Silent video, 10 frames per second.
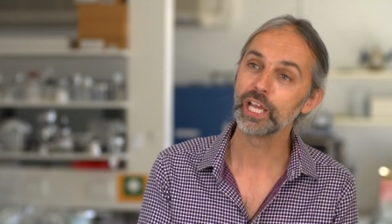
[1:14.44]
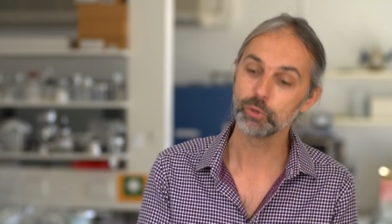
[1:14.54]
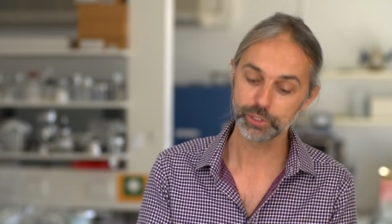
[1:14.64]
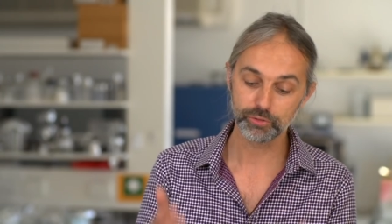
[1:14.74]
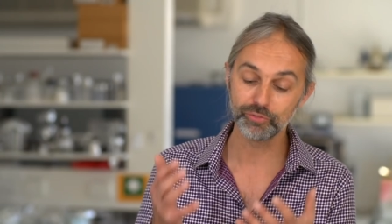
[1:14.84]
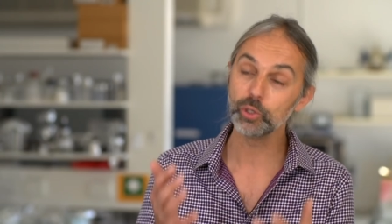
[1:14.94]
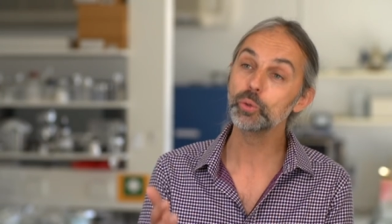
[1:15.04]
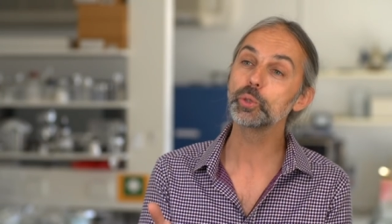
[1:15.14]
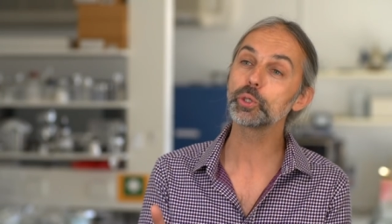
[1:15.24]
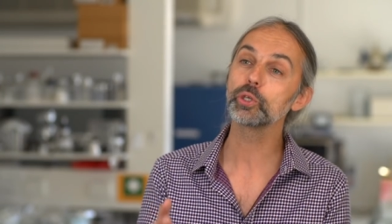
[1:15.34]
It was a
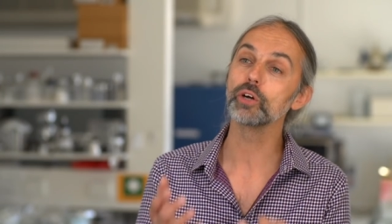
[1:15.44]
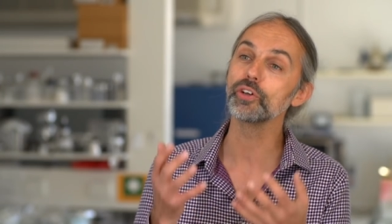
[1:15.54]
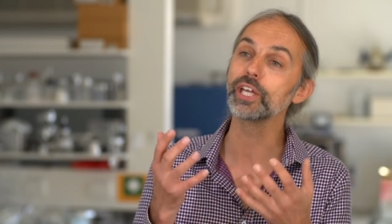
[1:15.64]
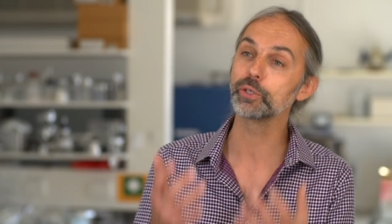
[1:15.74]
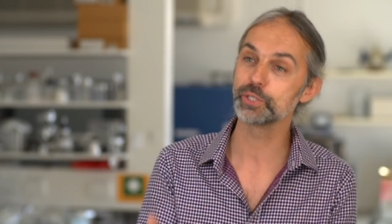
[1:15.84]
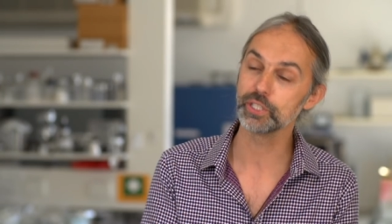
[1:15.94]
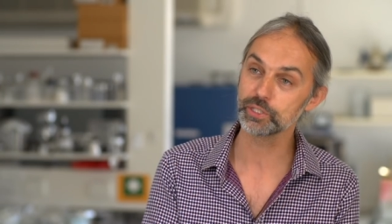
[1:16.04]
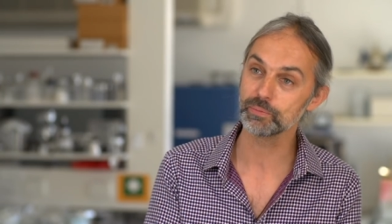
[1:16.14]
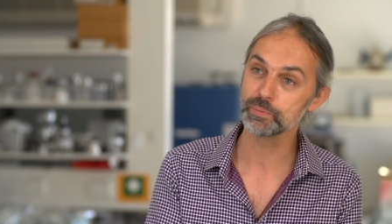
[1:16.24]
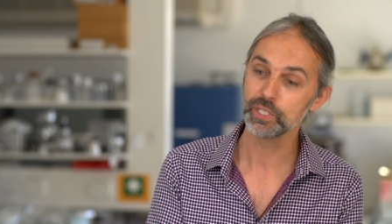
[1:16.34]
revolution of
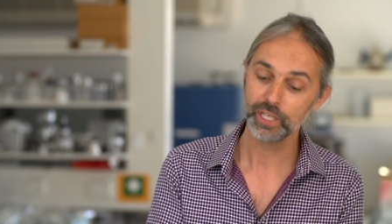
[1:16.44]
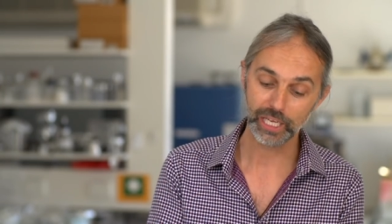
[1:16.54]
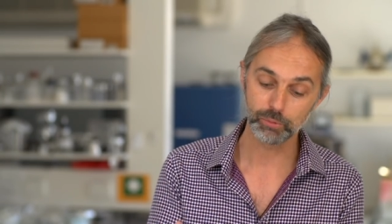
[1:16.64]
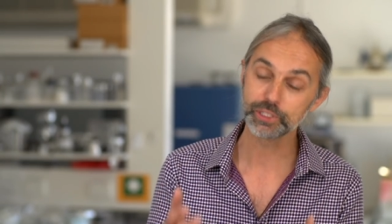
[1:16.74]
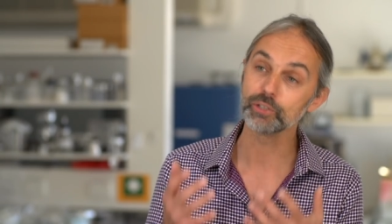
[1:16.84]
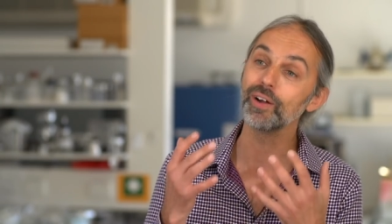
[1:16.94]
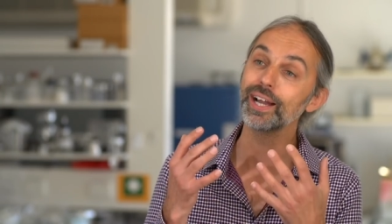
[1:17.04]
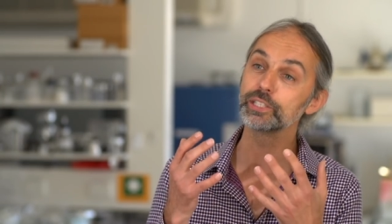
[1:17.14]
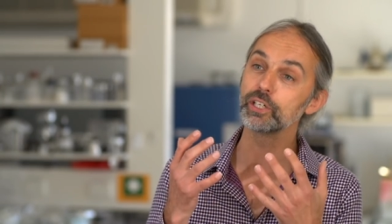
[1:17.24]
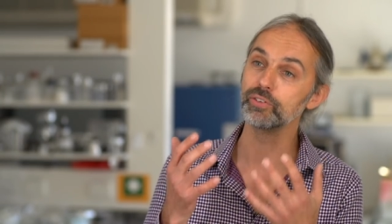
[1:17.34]
ecosystems, it was the
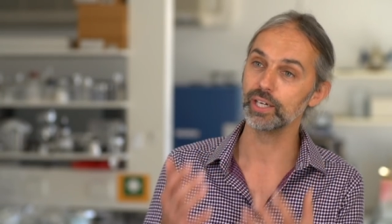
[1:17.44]
rise of